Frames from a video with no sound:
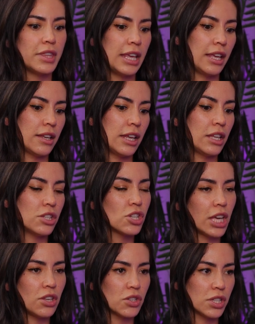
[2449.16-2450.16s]
it
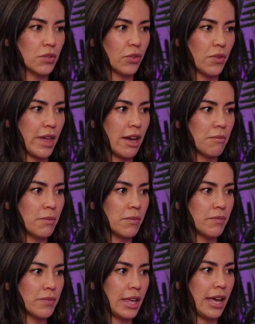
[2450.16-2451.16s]
changes for
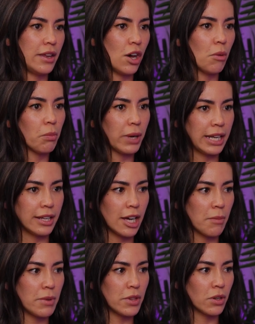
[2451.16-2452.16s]
them. And I'll bring it
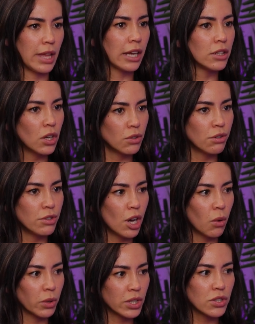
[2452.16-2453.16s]
up and they're like, no, no,
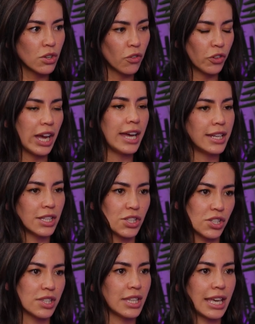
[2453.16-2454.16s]
no, we're still friends. And it's
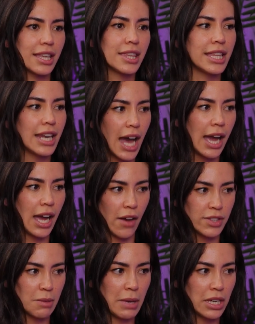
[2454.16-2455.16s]
just like, then I
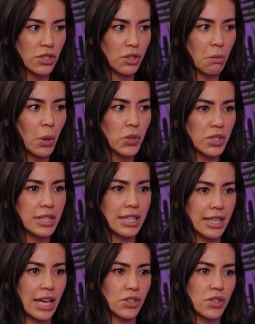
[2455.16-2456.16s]
have to manage their emotions.
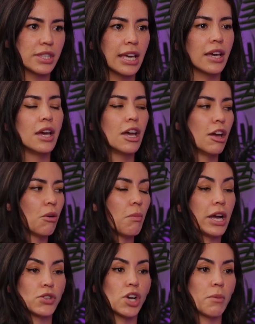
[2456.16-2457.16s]
And that's just like
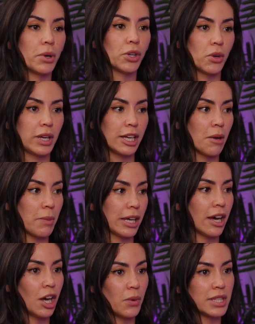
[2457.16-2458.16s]
my trauma growing up.
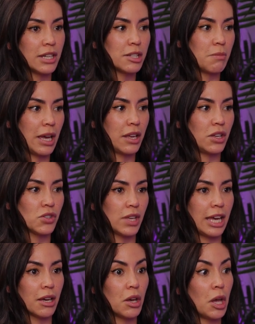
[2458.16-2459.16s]
Like I always had to manage
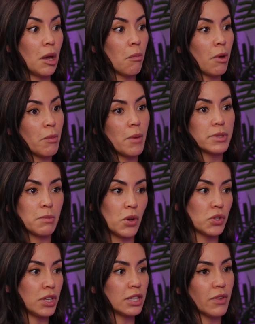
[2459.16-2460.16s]
like my mom's
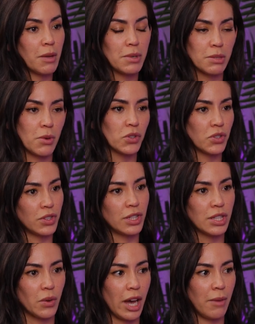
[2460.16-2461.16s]
emotions, family's emotions.
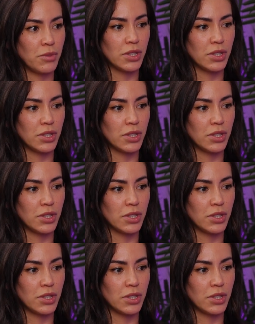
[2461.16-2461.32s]
And so I'm